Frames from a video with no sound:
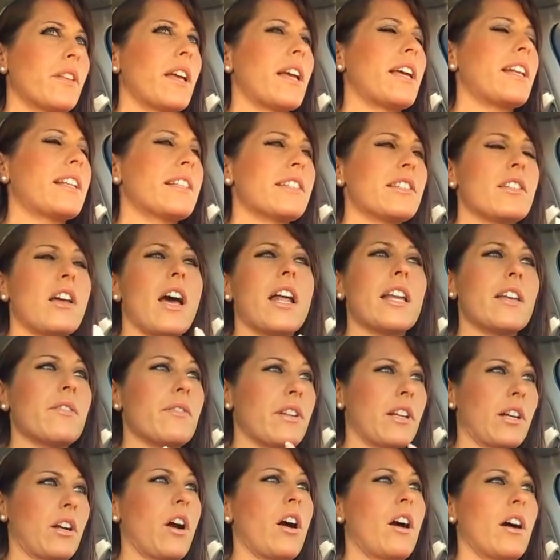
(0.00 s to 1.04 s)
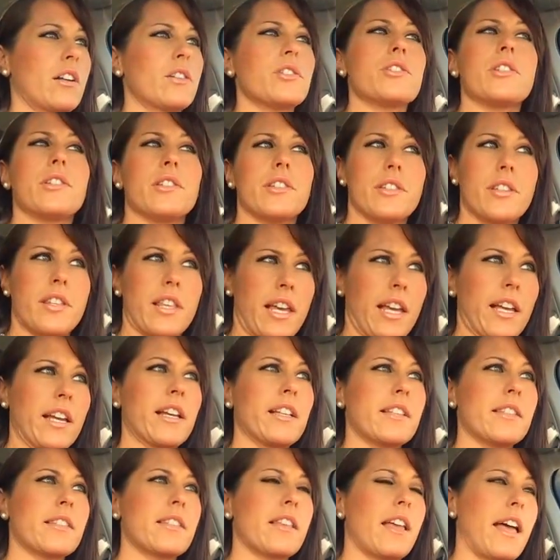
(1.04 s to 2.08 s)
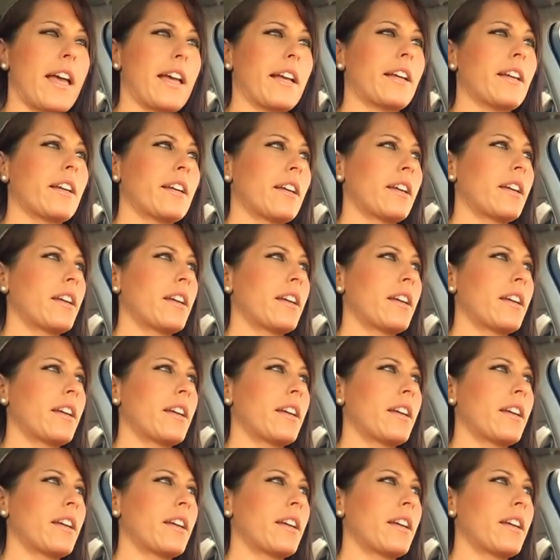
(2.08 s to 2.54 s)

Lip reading: and it's not even a conscious thing. It's like,